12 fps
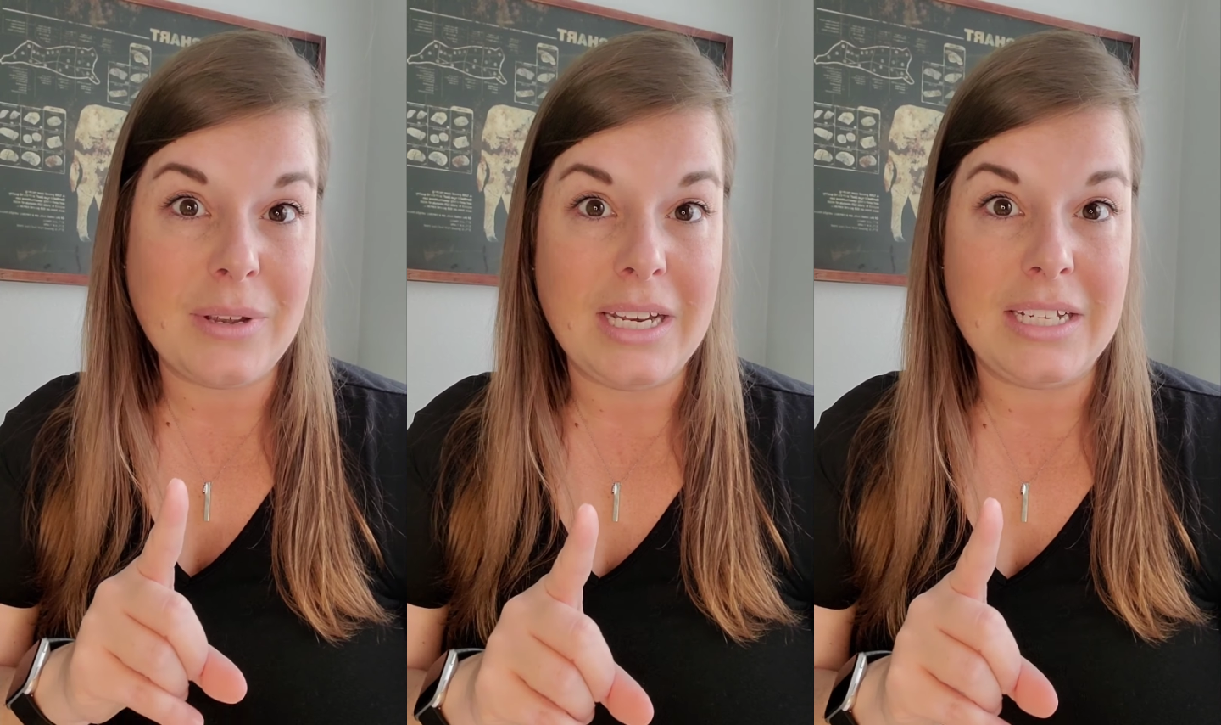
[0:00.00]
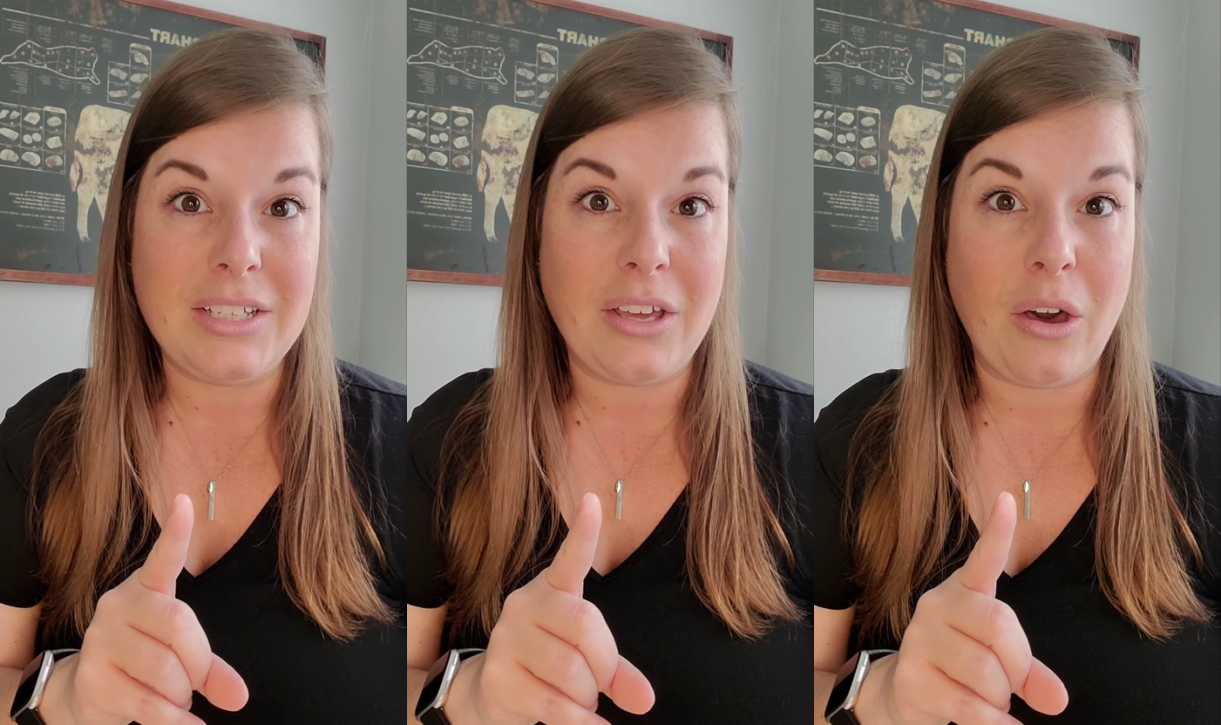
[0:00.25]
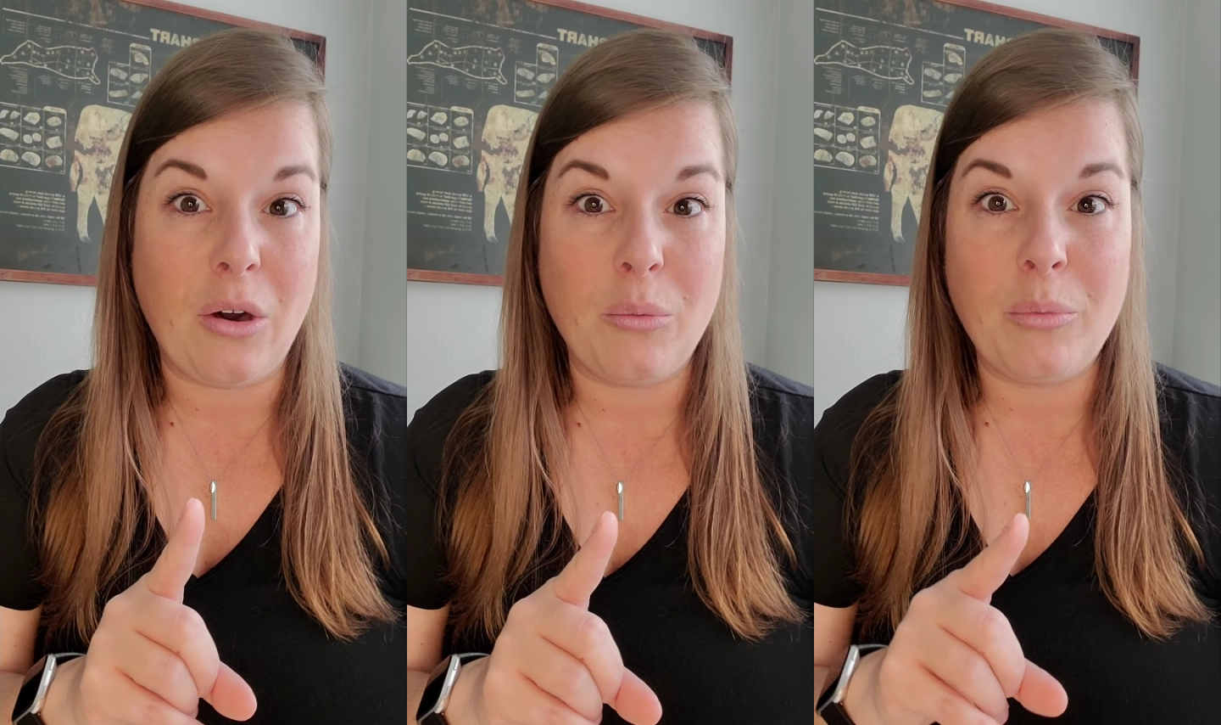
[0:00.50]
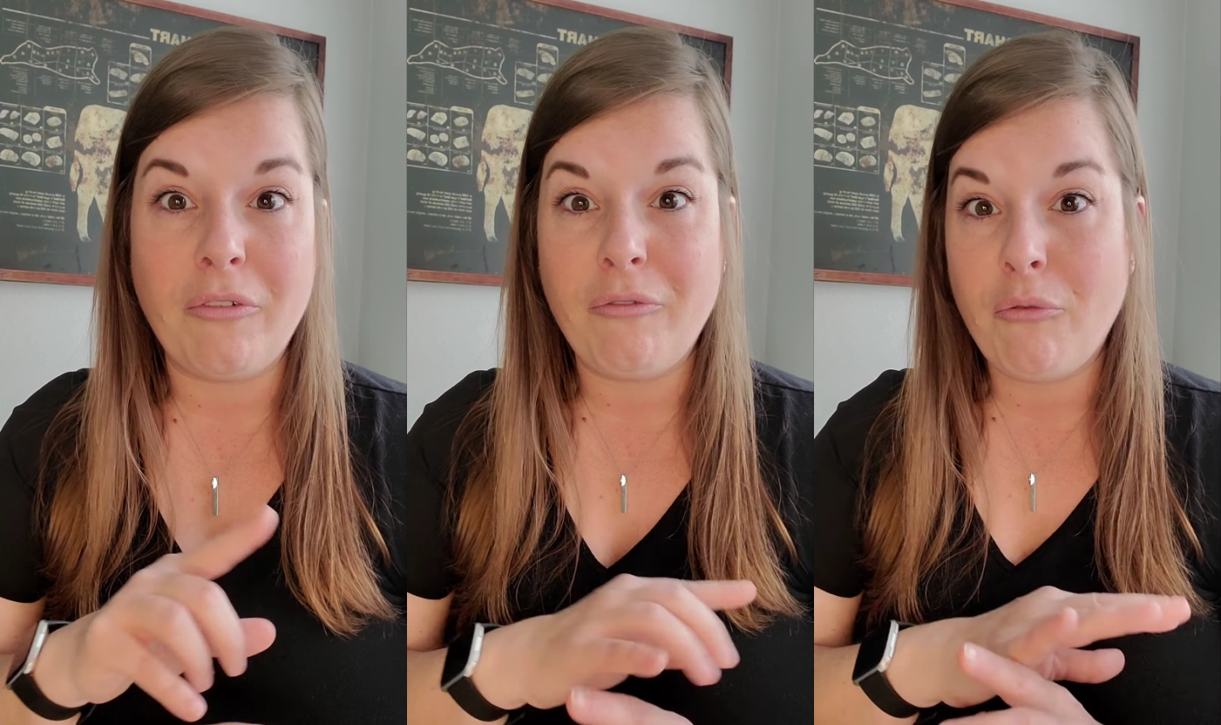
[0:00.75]
ready to go
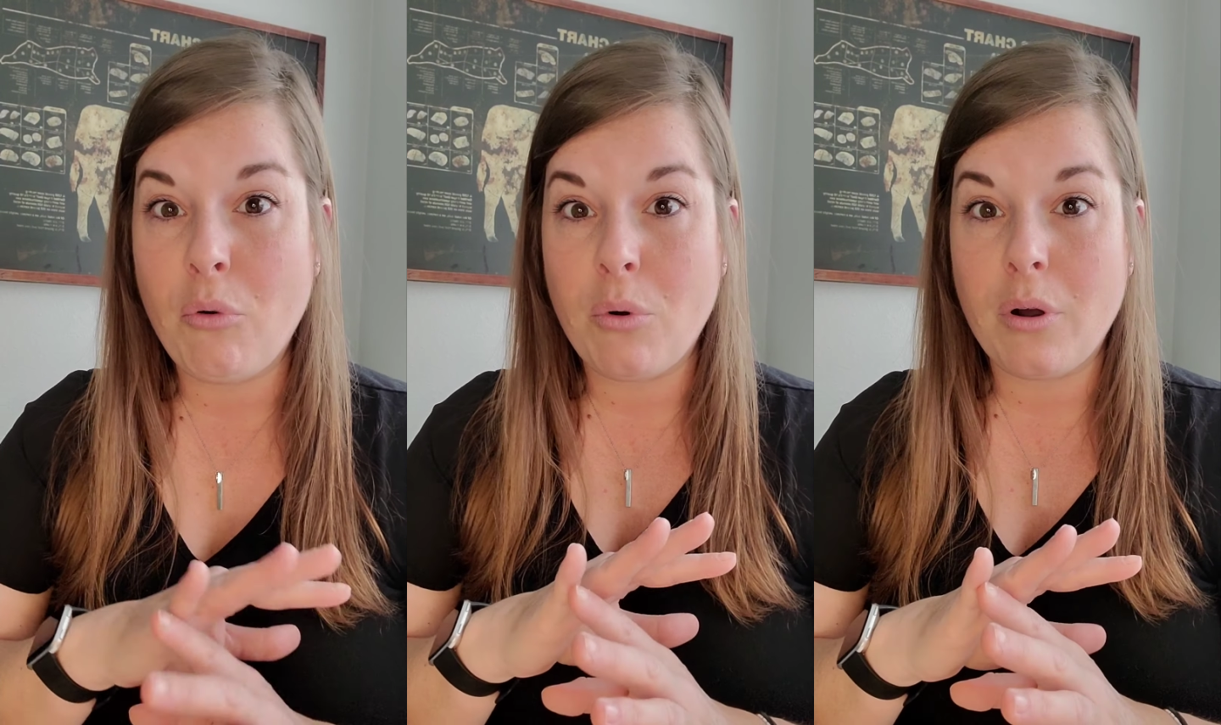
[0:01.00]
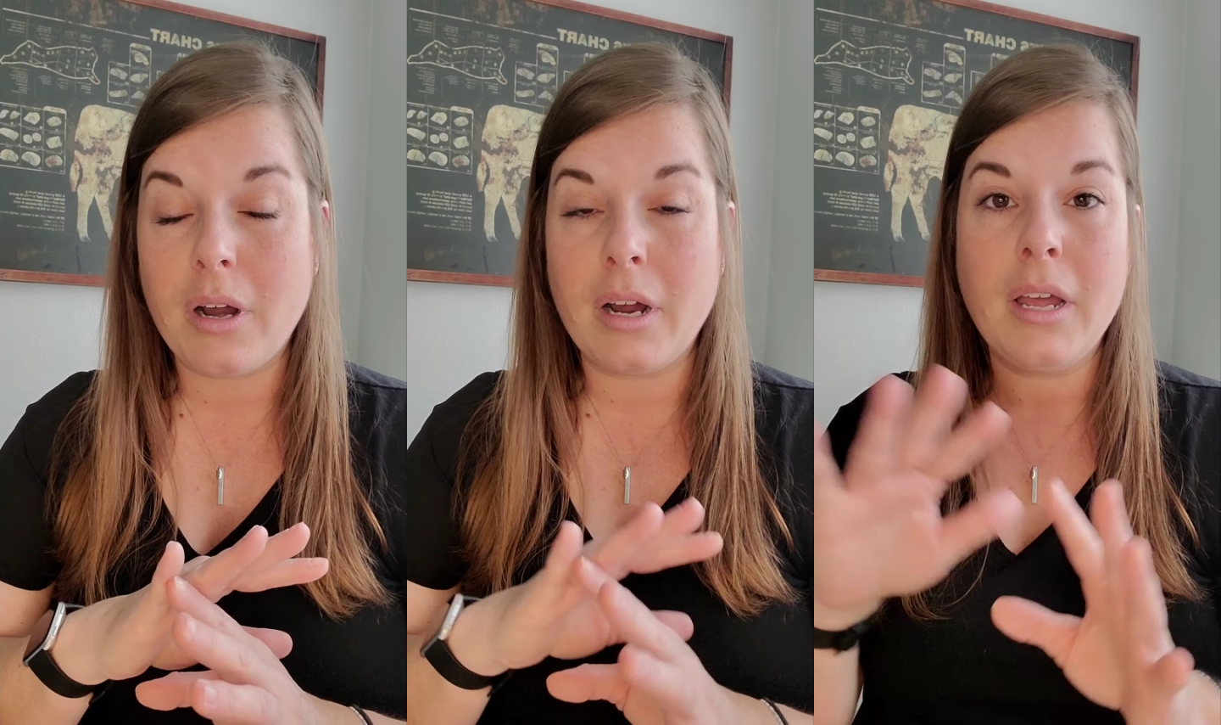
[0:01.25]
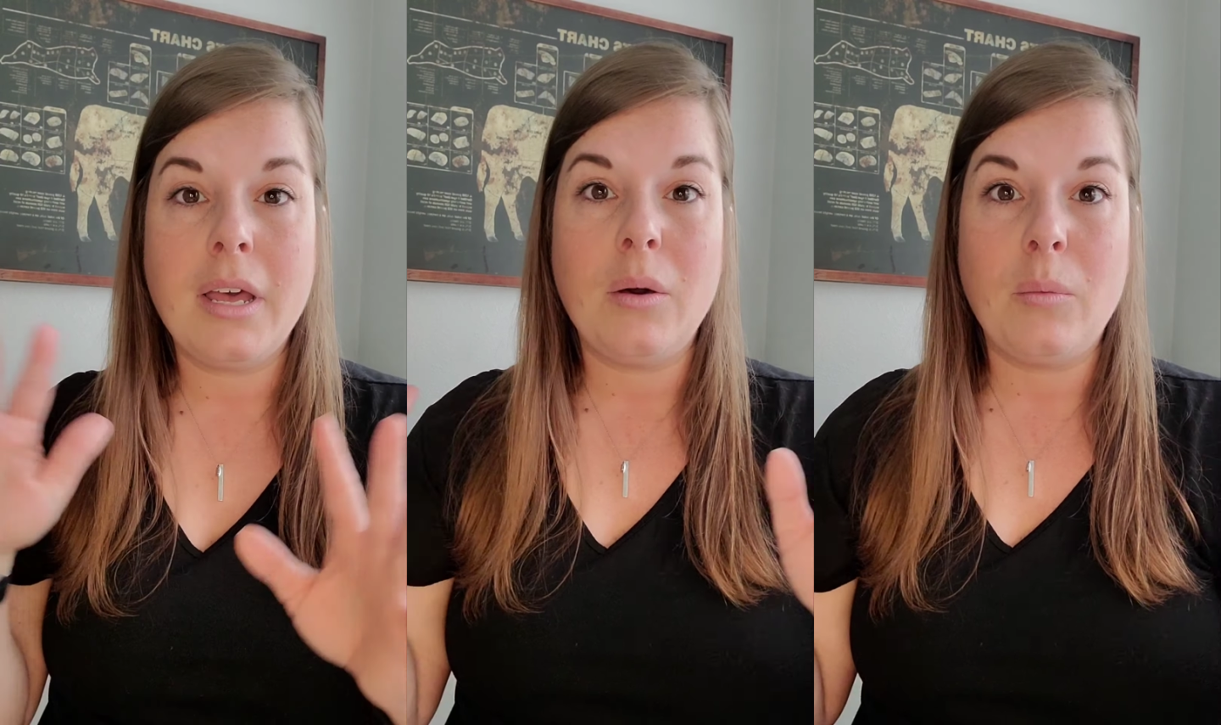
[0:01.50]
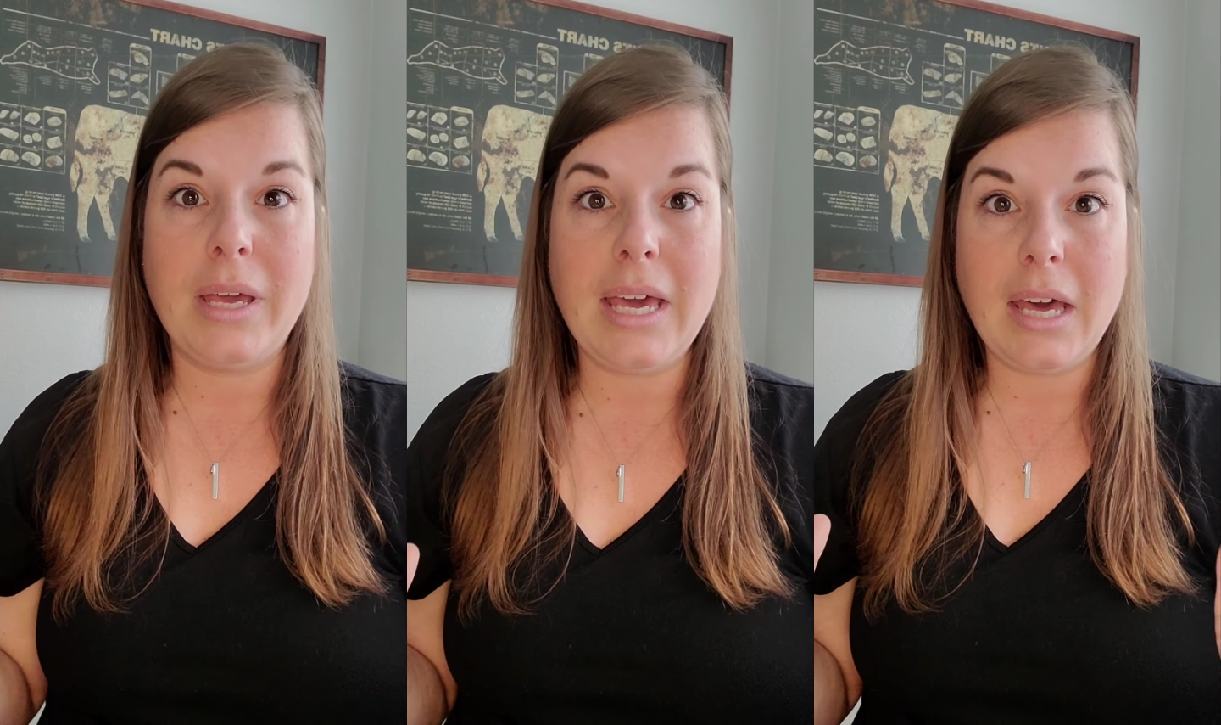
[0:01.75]
before
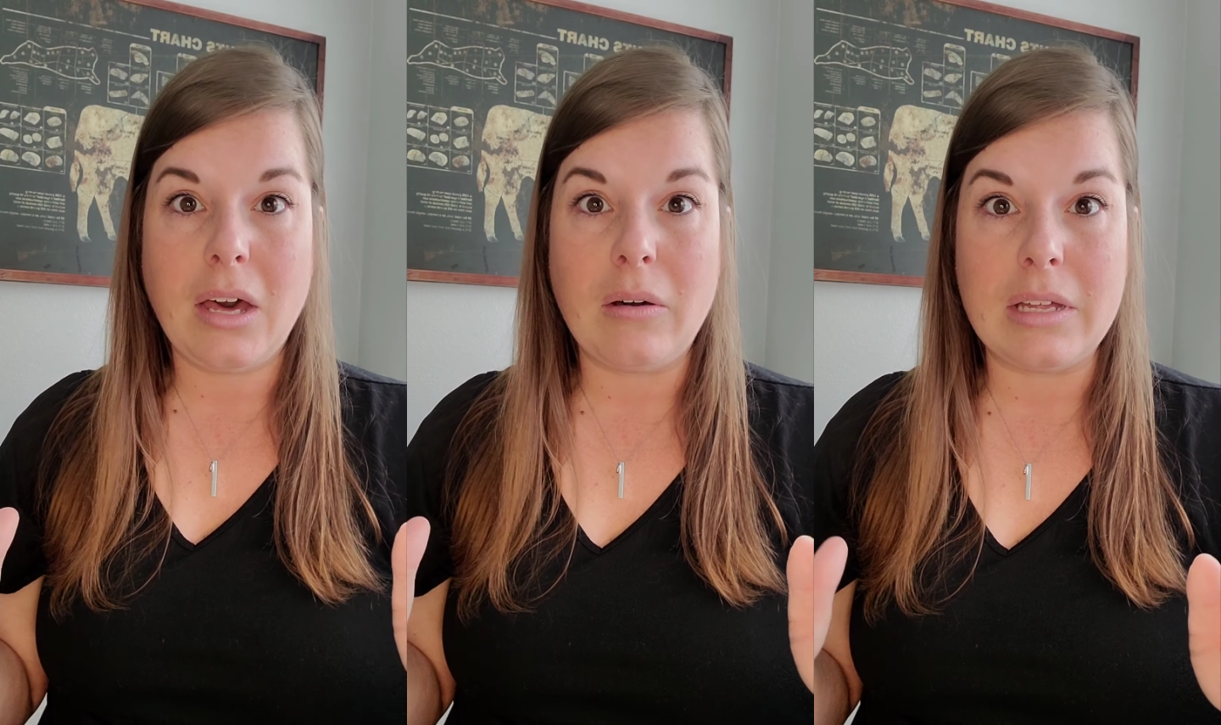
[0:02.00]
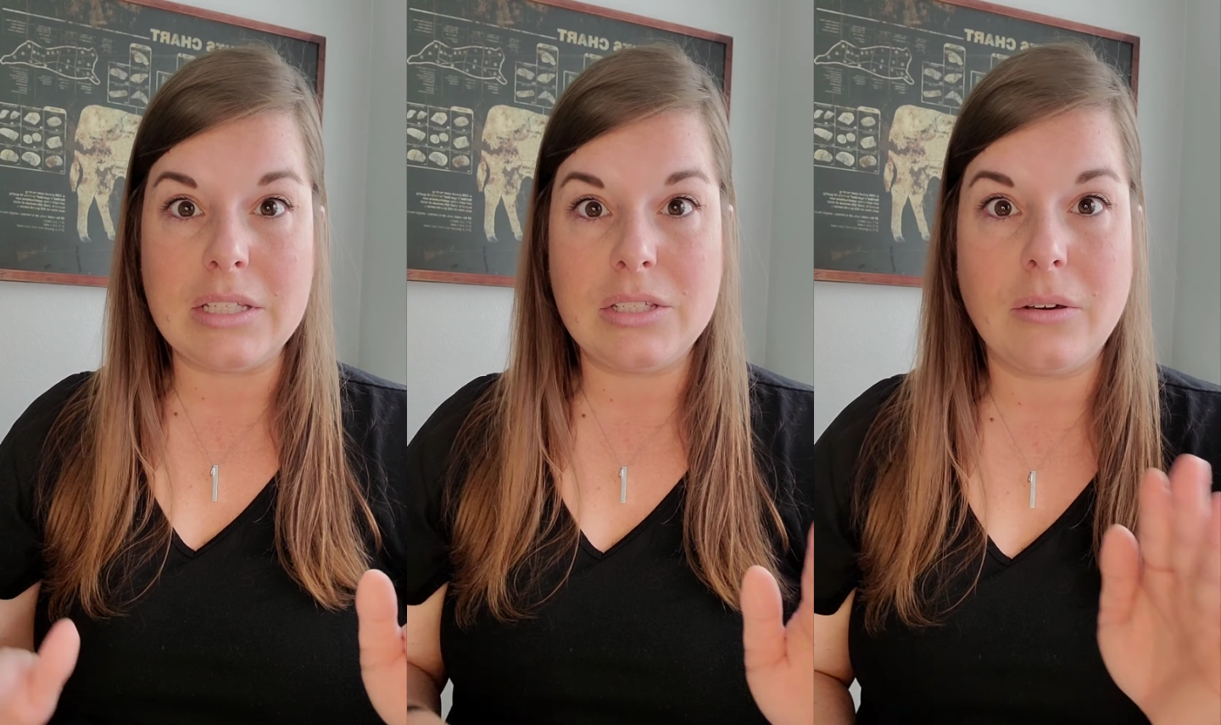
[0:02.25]
we get going.